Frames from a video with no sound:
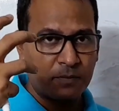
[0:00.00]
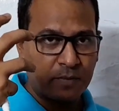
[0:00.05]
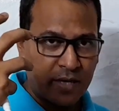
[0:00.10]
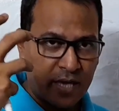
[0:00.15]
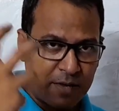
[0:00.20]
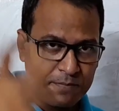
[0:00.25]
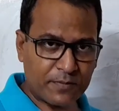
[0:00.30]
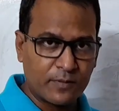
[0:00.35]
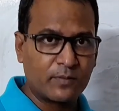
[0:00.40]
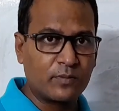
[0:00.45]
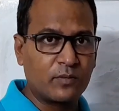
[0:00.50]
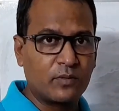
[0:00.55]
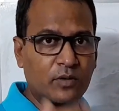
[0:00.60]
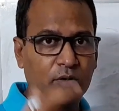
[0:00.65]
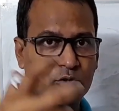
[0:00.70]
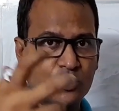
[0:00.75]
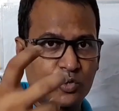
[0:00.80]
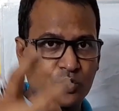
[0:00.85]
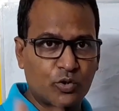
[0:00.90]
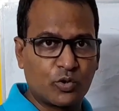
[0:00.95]

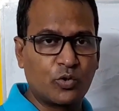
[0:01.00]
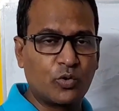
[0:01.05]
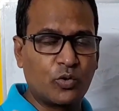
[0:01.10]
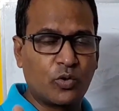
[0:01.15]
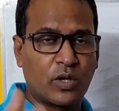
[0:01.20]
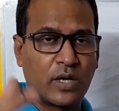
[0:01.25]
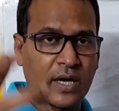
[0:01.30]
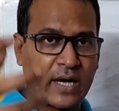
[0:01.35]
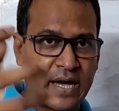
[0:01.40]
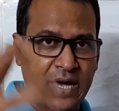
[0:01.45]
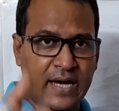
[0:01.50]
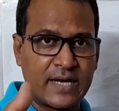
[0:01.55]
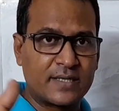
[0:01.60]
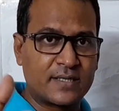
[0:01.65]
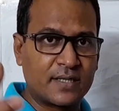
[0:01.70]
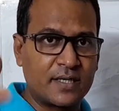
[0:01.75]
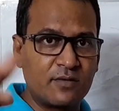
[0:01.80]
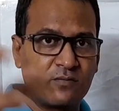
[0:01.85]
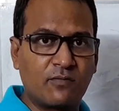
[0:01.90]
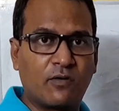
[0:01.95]
capable to get
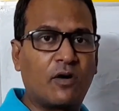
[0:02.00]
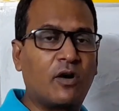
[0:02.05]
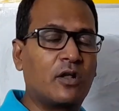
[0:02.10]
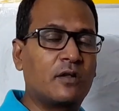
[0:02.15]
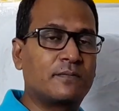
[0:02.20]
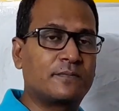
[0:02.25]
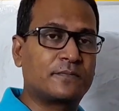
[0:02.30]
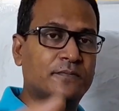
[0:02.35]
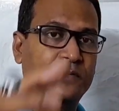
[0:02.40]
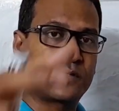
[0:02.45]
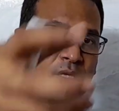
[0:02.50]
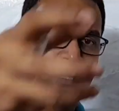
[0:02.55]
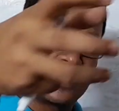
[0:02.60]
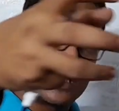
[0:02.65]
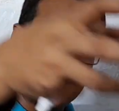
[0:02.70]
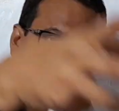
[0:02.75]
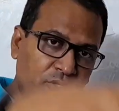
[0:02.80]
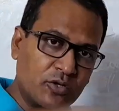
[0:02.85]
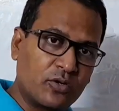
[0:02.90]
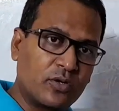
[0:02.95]
involved
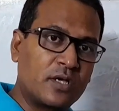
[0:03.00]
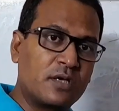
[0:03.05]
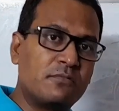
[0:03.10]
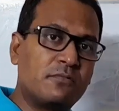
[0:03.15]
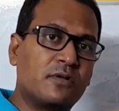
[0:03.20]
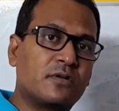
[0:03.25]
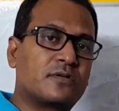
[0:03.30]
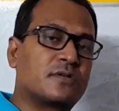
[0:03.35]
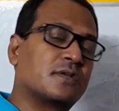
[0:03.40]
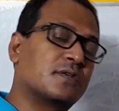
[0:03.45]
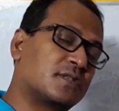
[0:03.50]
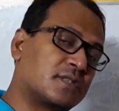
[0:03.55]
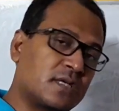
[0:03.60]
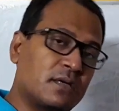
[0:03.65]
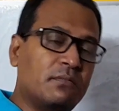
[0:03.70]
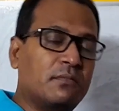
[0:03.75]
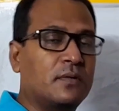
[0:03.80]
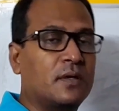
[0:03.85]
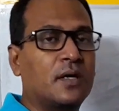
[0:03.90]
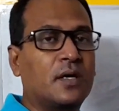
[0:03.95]
your immune
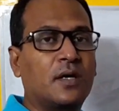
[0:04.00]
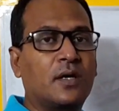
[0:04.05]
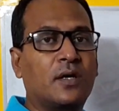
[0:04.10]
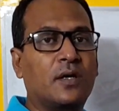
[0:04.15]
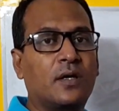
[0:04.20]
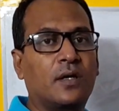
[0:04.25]
system